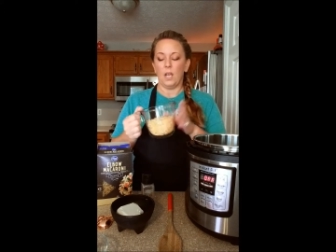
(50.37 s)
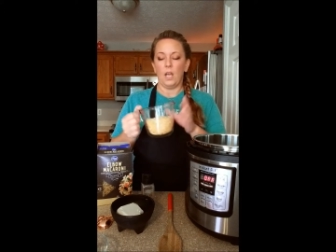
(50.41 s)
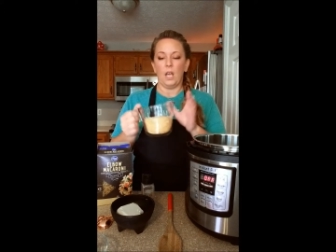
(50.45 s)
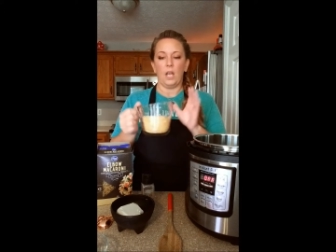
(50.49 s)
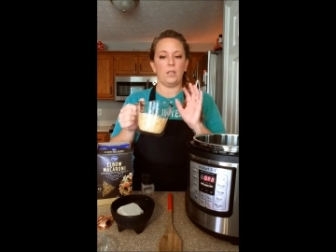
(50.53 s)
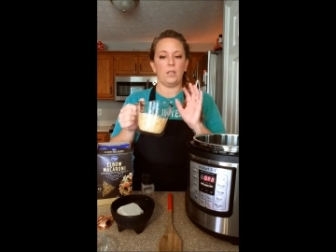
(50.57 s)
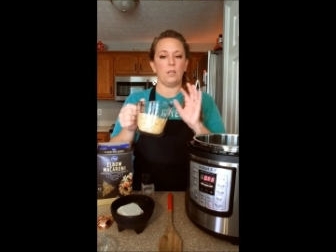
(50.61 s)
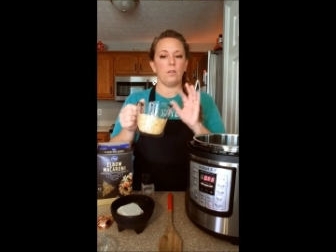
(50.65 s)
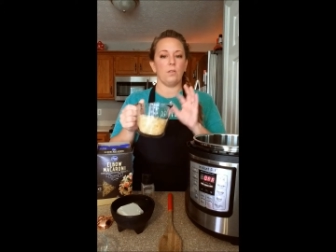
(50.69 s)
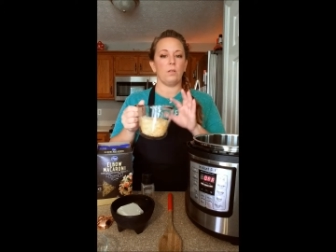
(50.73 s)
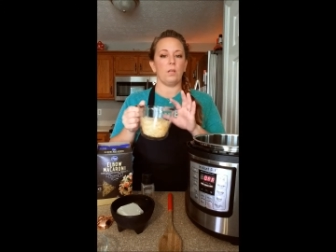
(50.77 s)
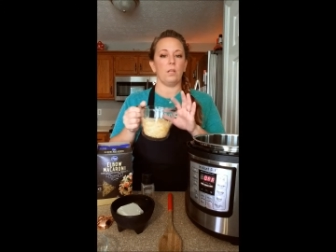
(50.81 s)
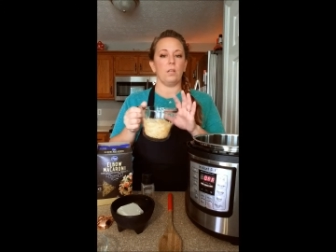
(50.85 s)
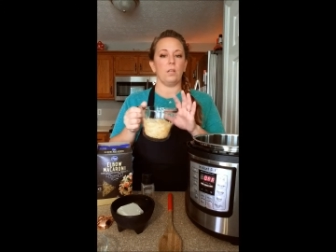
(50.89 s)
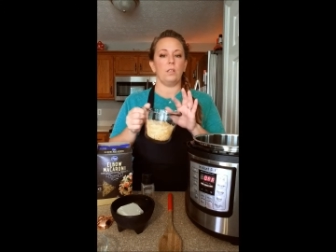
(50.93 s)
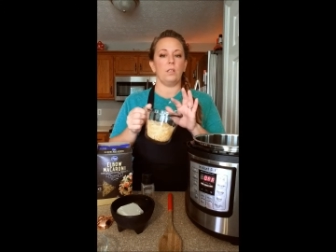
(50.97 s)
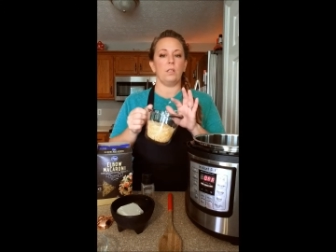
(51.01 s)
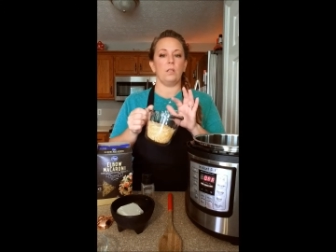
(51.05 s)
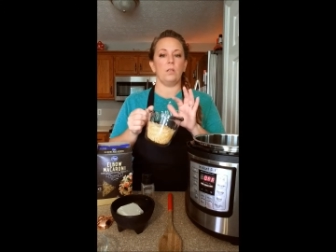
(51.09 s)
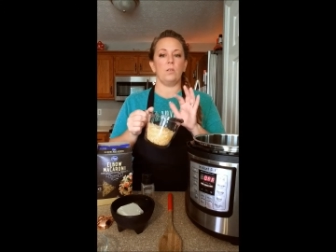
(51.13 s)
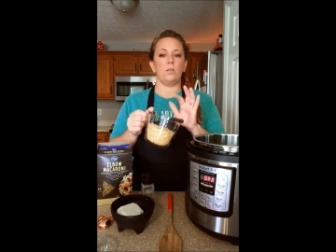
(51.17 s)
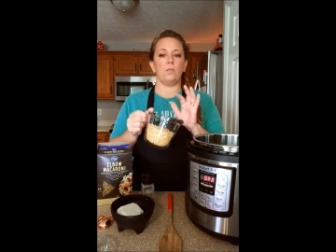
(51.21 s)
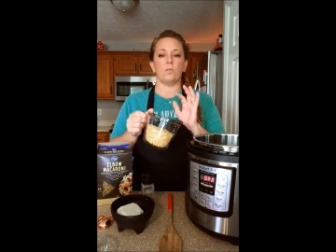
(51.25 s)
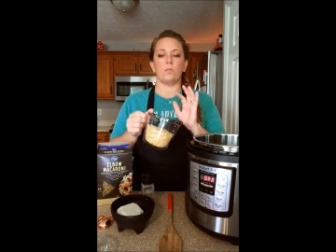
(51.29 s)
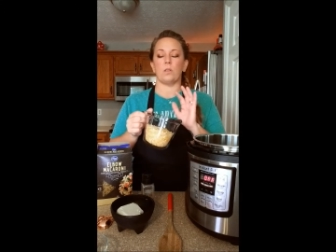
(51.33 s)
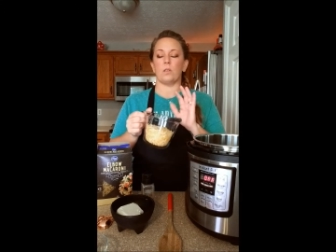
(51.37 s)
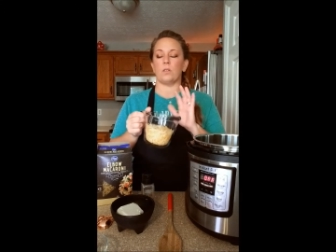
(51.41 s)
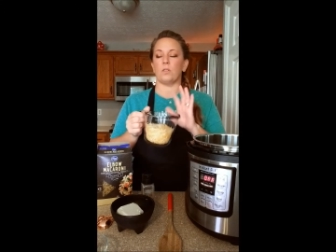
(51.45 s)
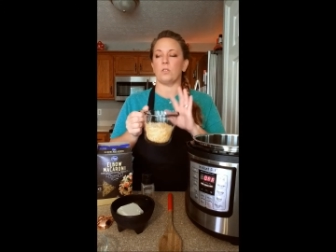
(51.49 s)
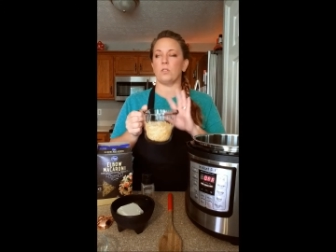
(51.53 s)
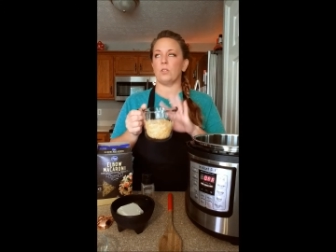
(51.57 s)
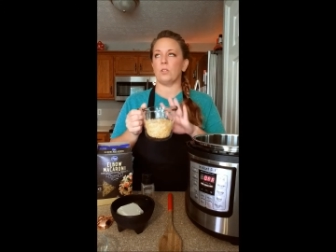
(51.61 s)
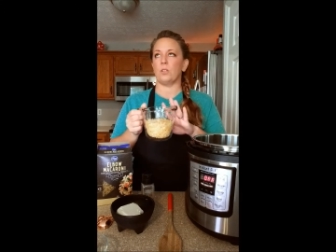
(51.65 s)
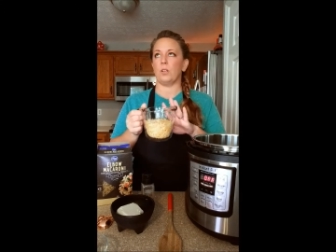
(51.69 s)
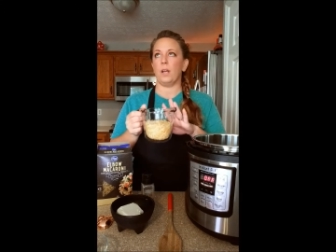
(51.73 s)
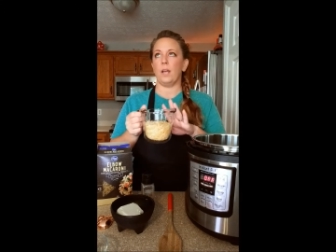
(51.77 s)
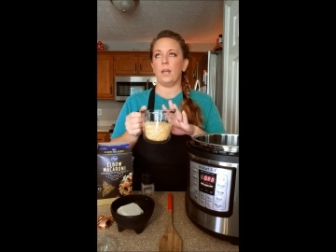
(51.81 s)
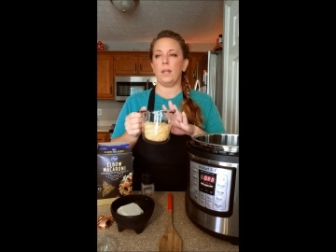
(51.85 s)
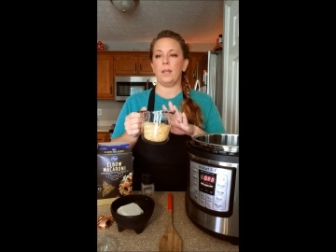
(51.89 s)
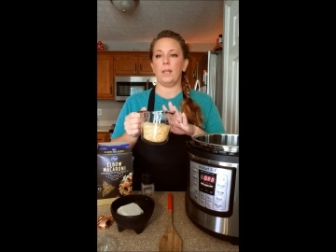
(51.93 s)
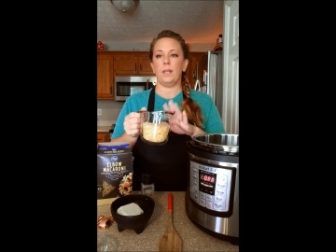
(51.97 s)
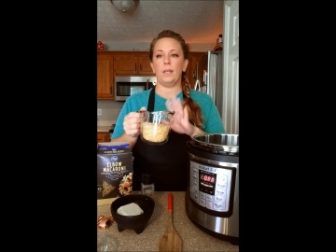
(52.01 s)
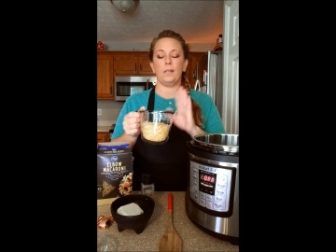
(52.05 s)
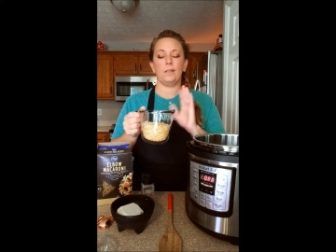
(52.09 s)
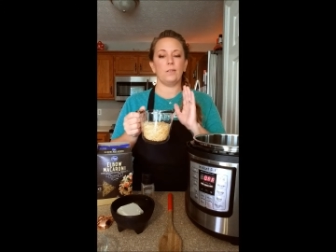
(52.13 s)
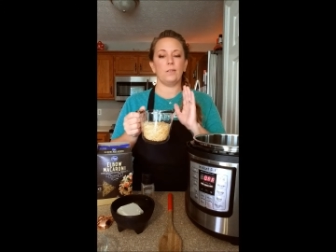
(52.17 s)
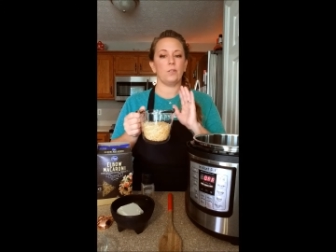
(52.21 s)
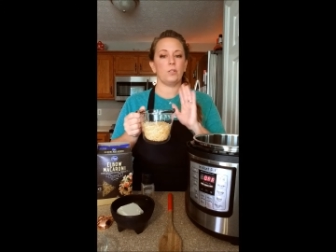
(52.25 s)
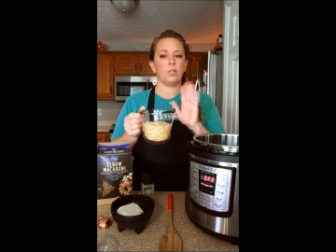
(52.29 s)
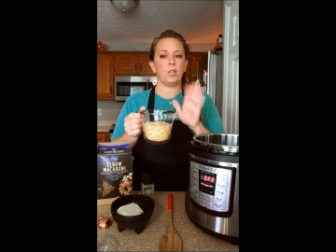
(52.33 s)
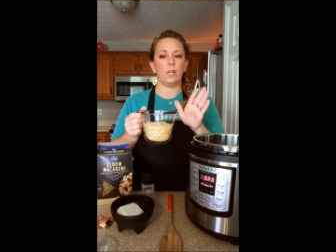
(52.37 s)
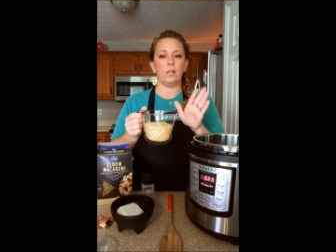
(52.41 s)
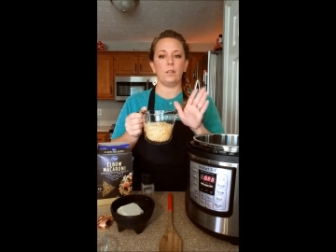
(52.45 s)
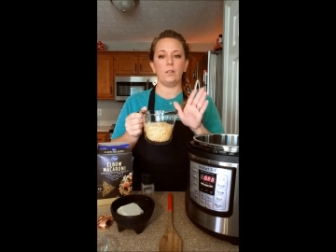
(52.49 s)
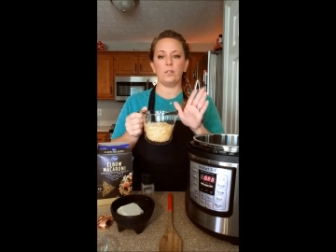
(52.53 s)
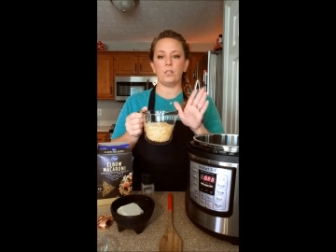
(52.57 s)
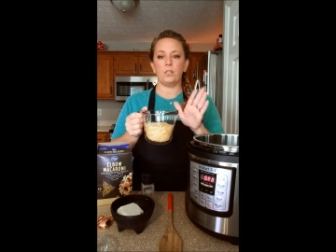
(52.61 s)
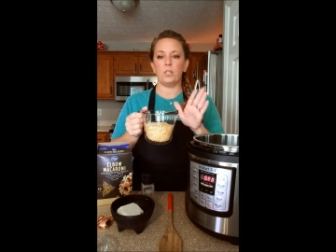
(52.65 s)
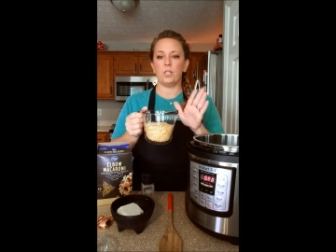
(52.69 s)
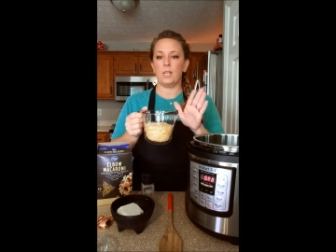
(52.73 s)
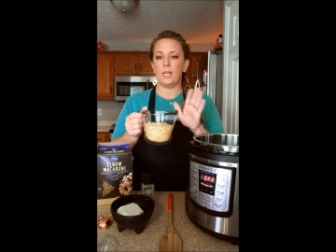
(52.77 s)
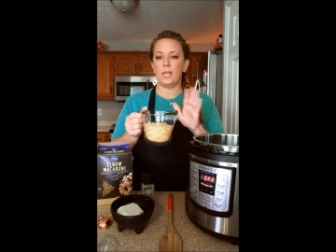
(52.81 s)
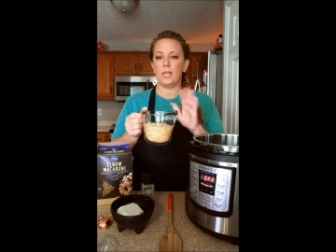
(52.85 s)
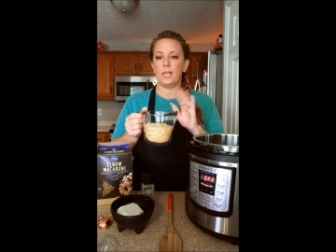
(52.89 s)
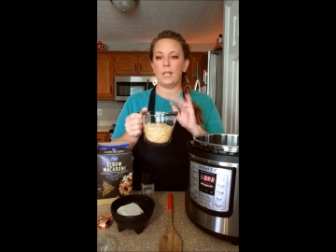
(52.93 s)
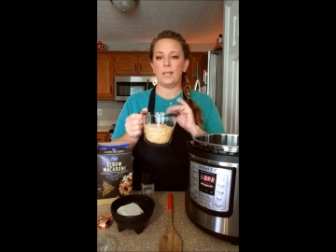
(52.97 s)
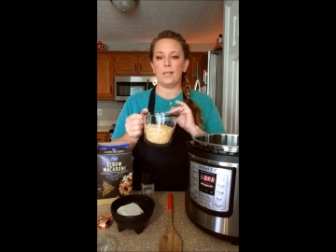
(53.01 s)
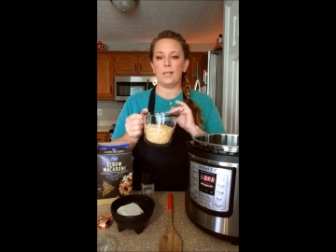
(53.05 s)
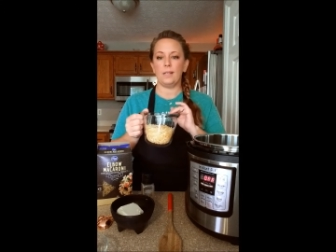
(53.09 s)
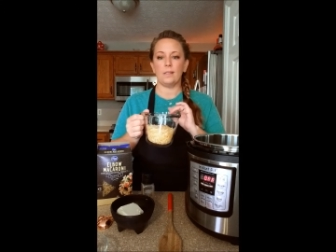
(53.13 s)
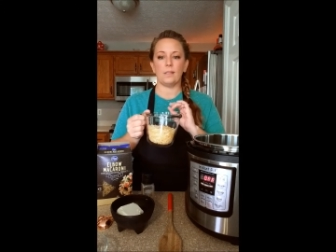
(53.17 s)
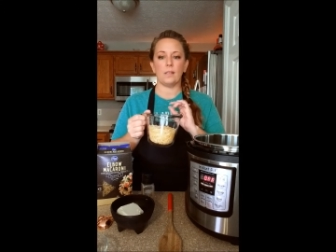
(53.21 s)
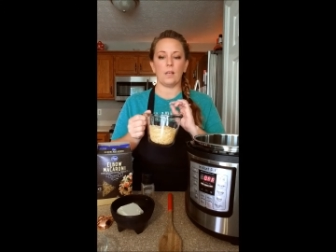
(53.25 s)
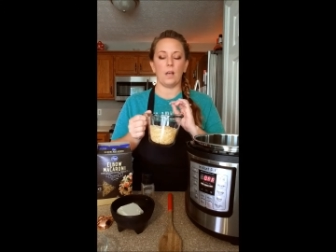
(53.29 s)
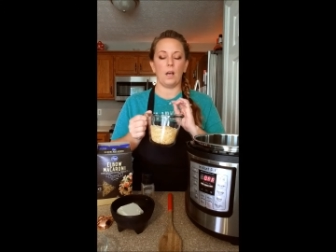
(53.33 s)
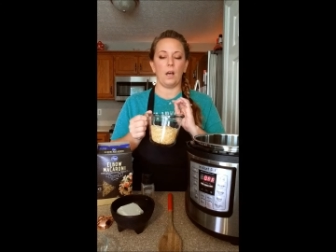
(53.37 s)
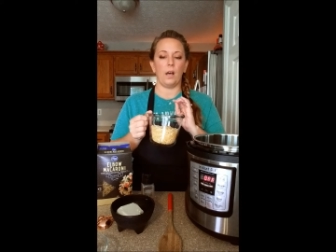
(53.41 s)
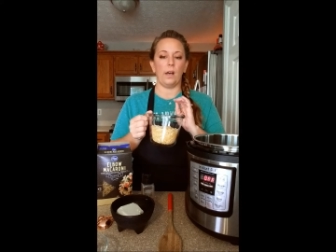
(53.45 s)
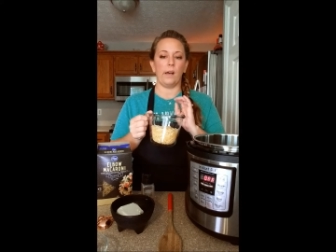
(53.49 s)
and you can use shredded cheddar cheese.